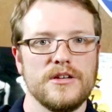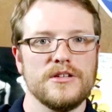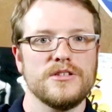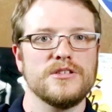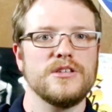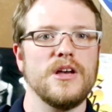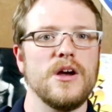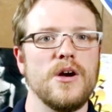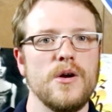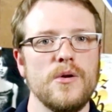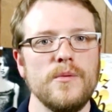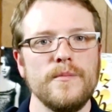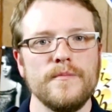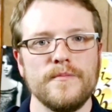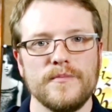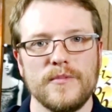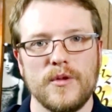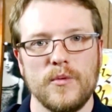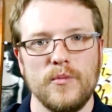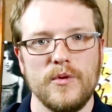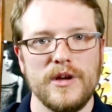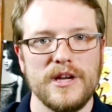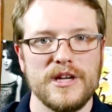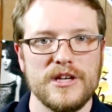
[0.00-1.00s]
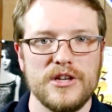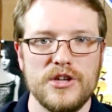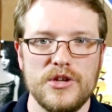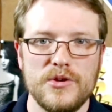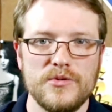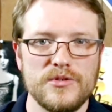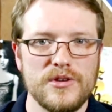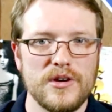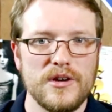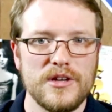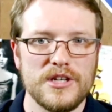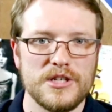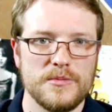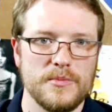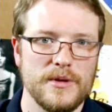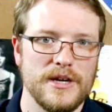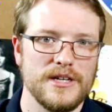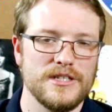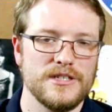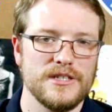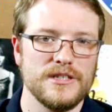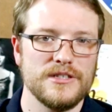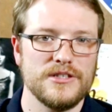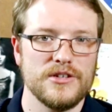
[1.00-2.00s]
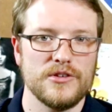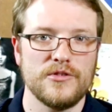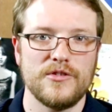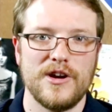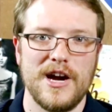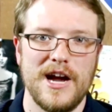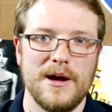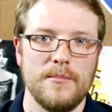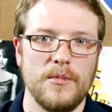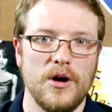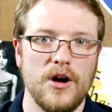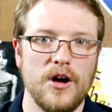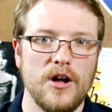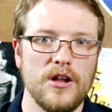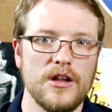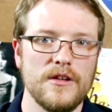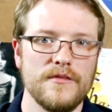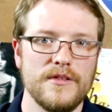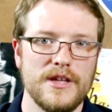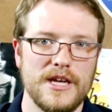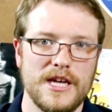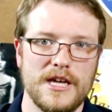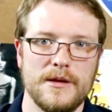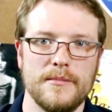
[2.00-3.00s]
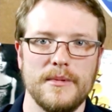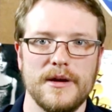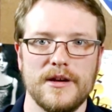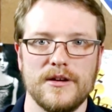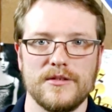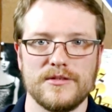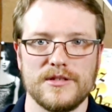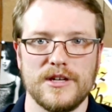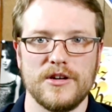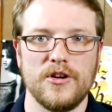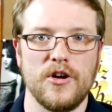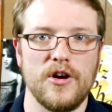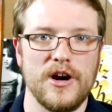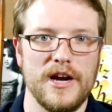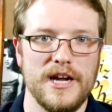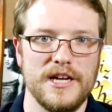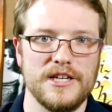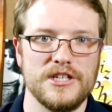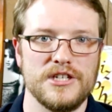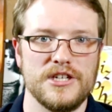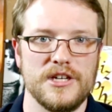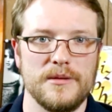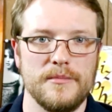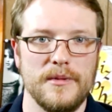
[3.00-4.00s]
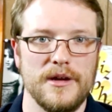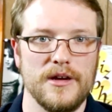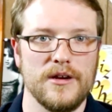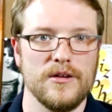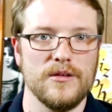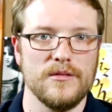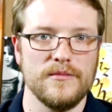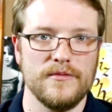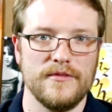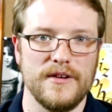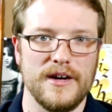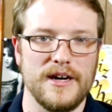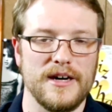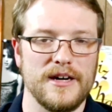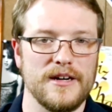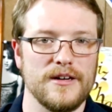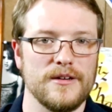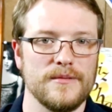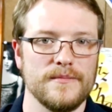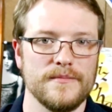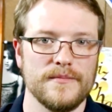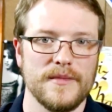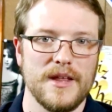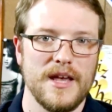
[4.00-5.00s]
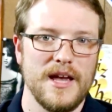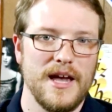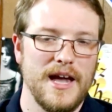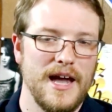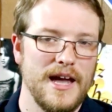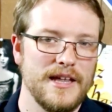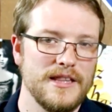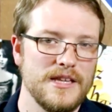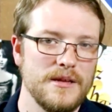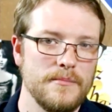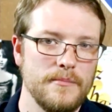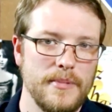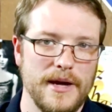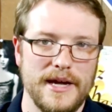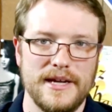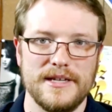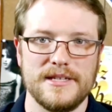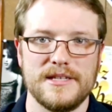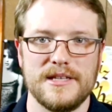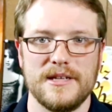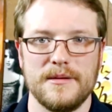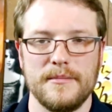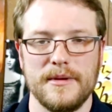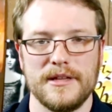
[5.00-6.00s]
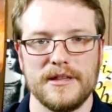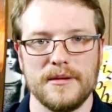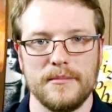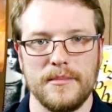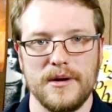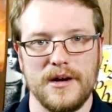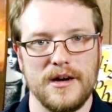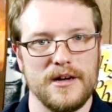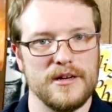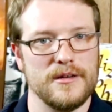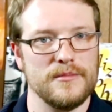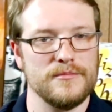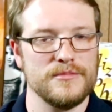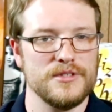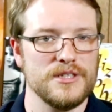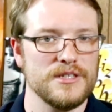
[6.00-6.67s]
So we can use our expression to grab all of the emails in our HTML file and then paste them at the bottom.